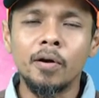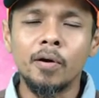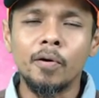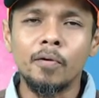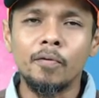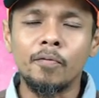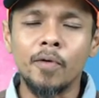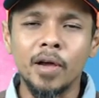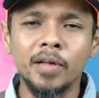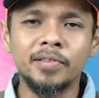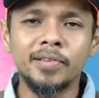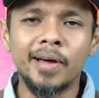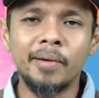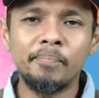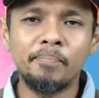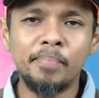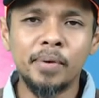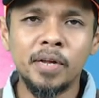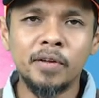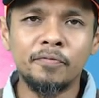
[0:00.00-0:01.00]
For
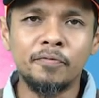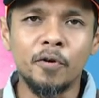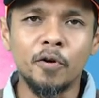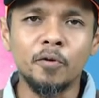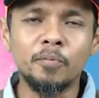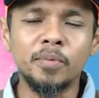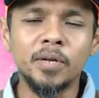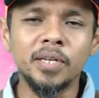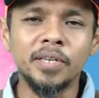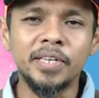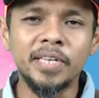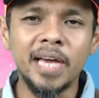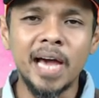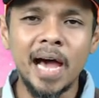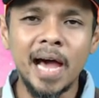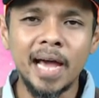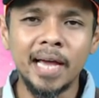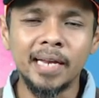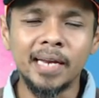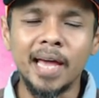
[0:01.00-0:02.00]
example,
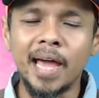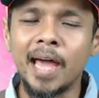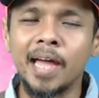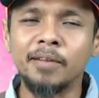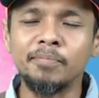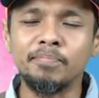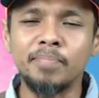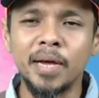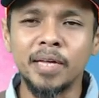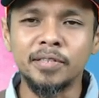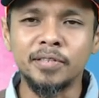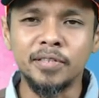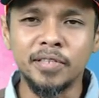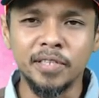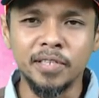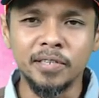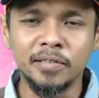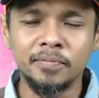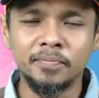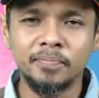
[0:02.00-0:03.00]
formaldehyde and
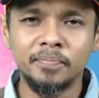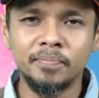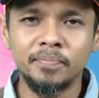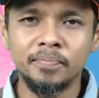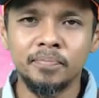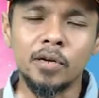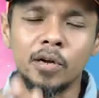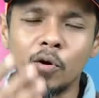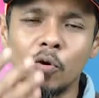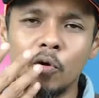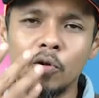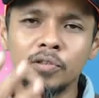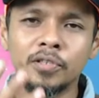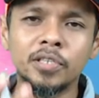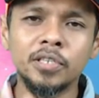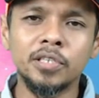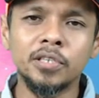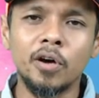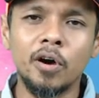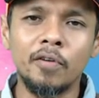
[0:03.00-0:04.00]
benzene.
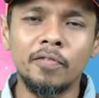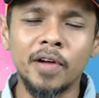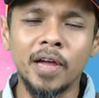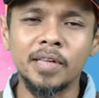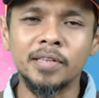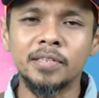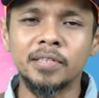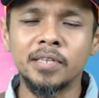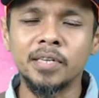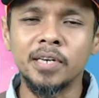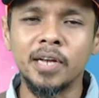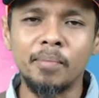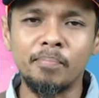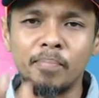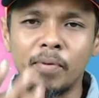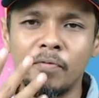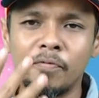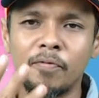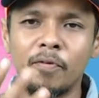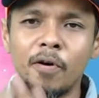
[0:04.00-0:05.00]
Causes of cancer
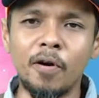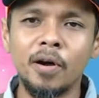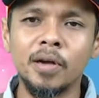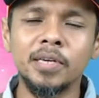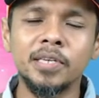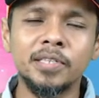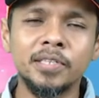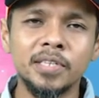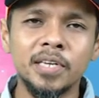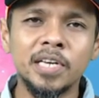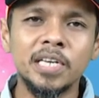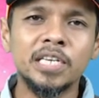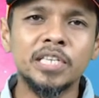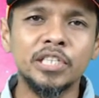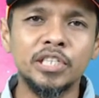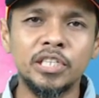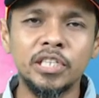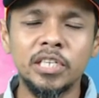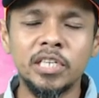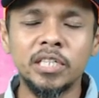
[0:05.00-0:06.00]
number four is
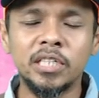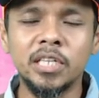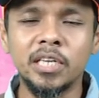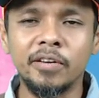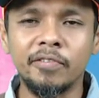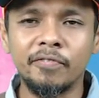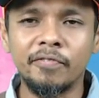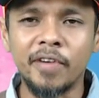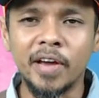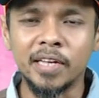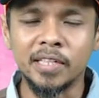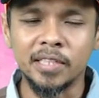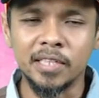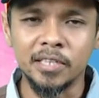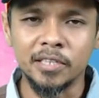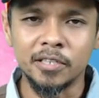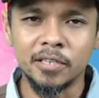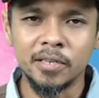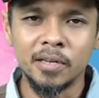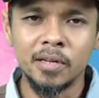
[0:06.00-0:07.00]
genetic
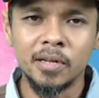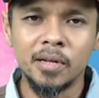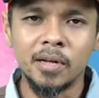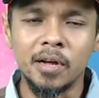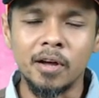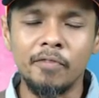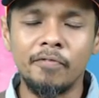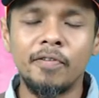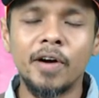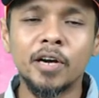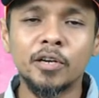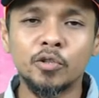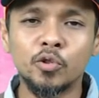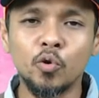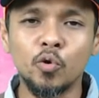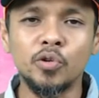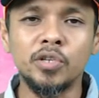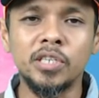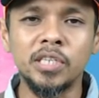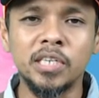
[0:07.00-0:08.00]
factors.
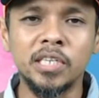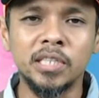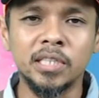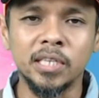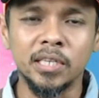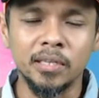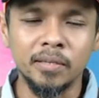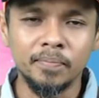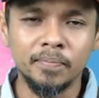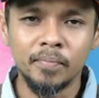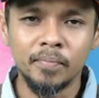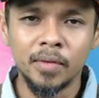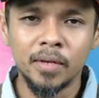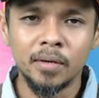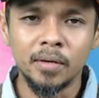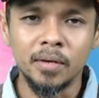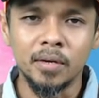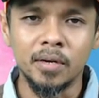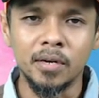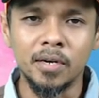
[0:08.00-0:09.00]
Faktor genetik.
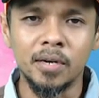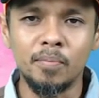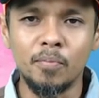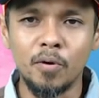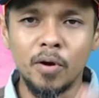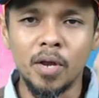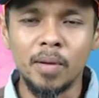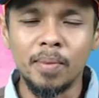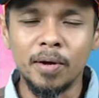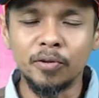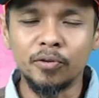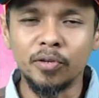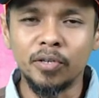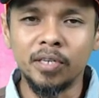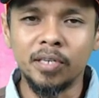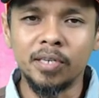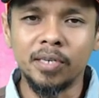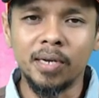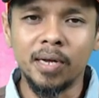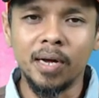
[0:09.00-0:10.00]
Dia boleh
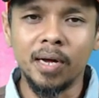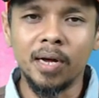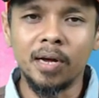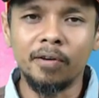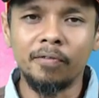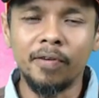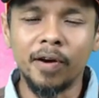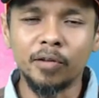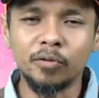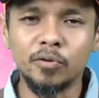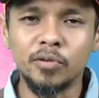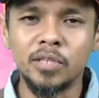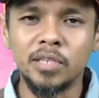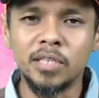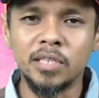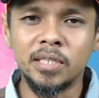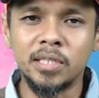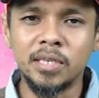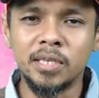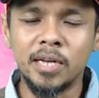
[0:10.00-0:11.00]
maksudnya faktor
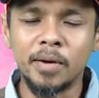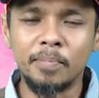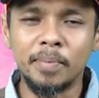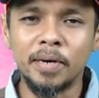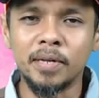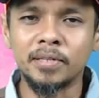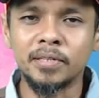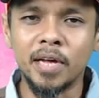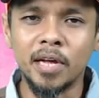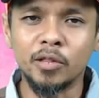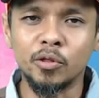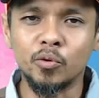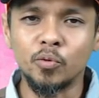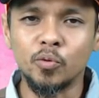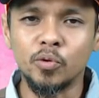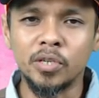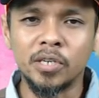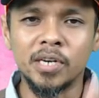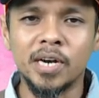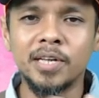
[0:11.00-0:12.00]
genetik daripada
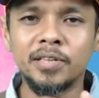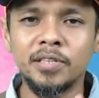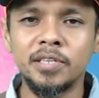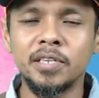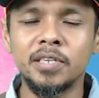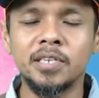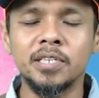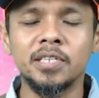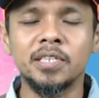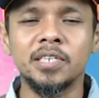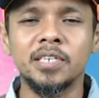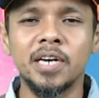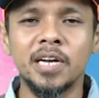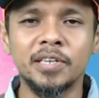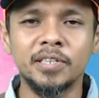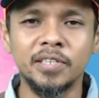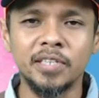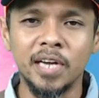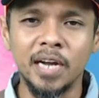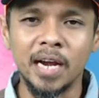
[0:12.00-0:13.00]
satu generasi ke
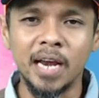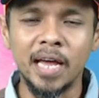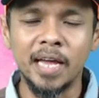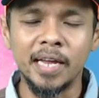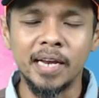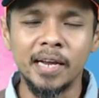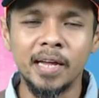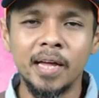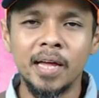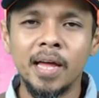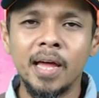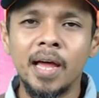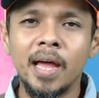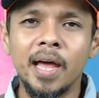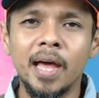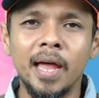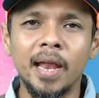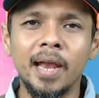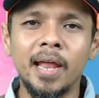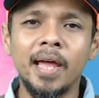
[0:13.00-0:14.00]
generasi yang lain.
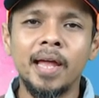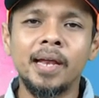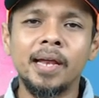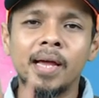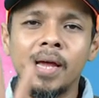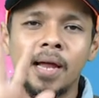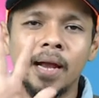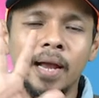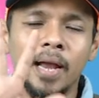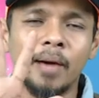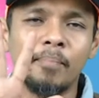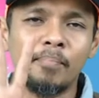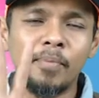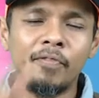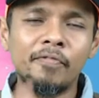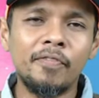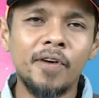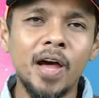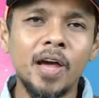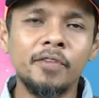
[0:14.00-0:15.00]
And then, number
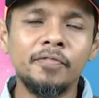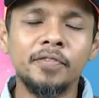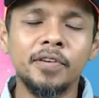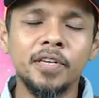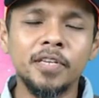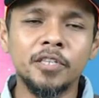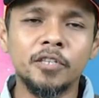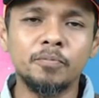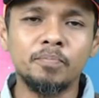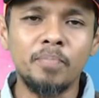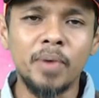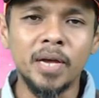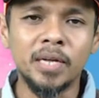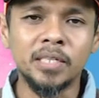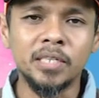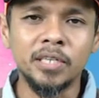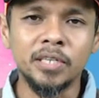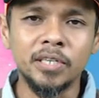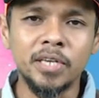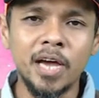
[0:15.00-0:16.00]
five is
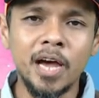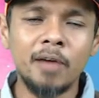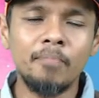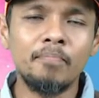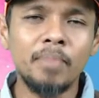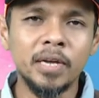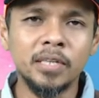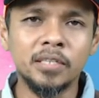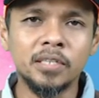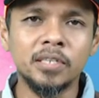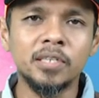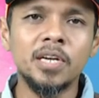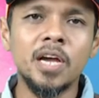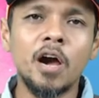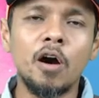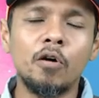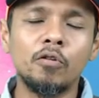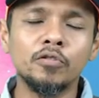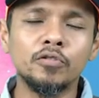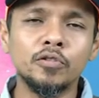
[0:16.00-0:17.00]
bacteria. Bacteria
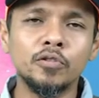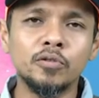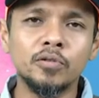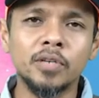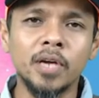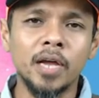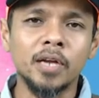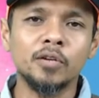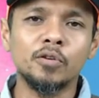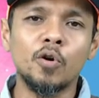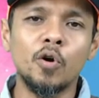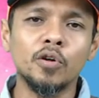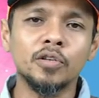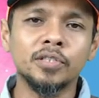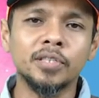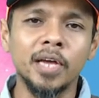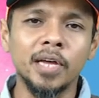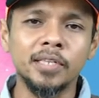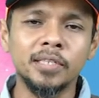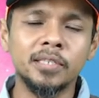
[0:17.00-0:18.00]
also can
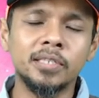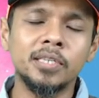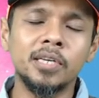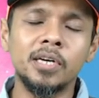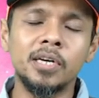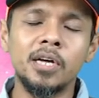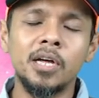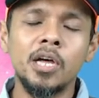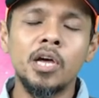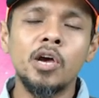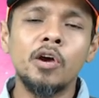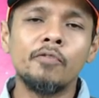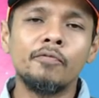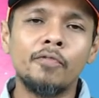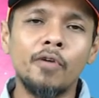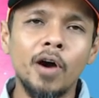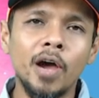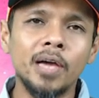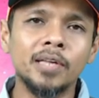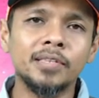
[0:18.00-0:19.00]
cause cancer.
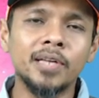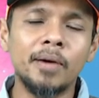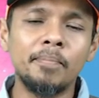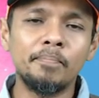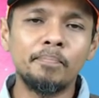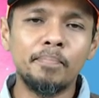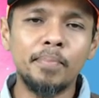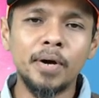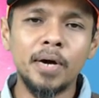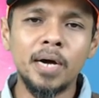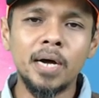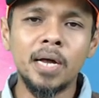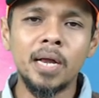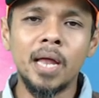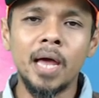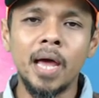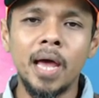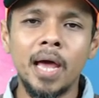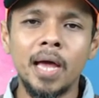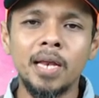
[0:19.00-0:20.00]
For
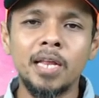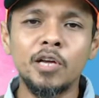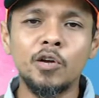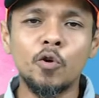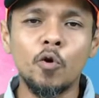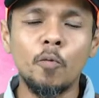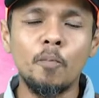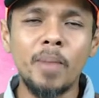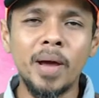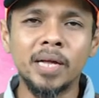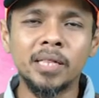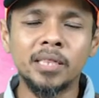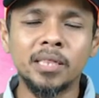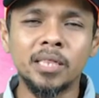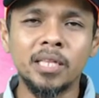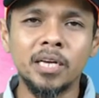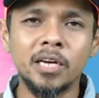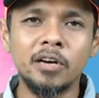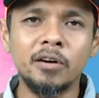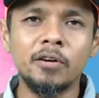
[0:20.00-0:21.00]
example,
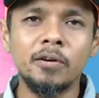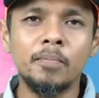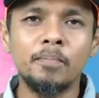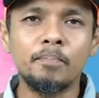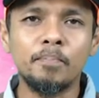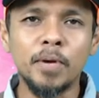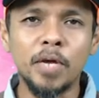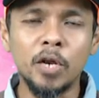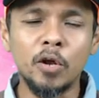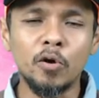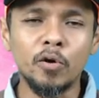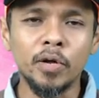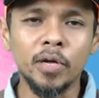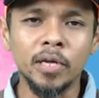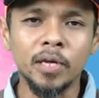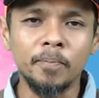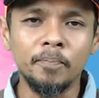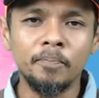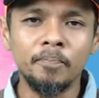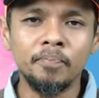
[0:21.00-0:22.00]
Helicobacter
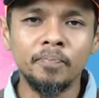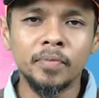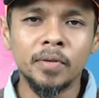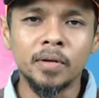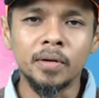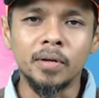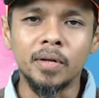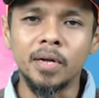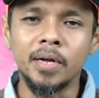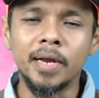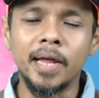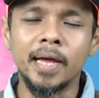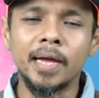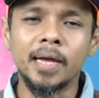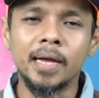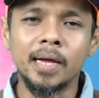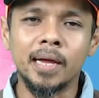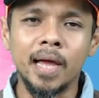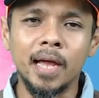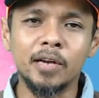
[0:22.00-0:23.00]
pylori. That
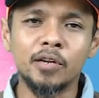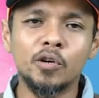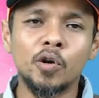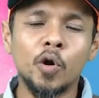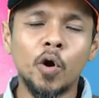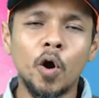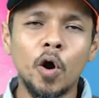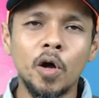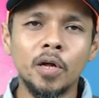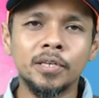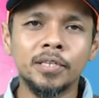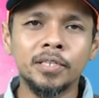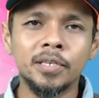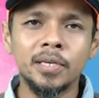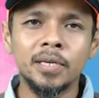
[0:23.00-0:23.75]
can cause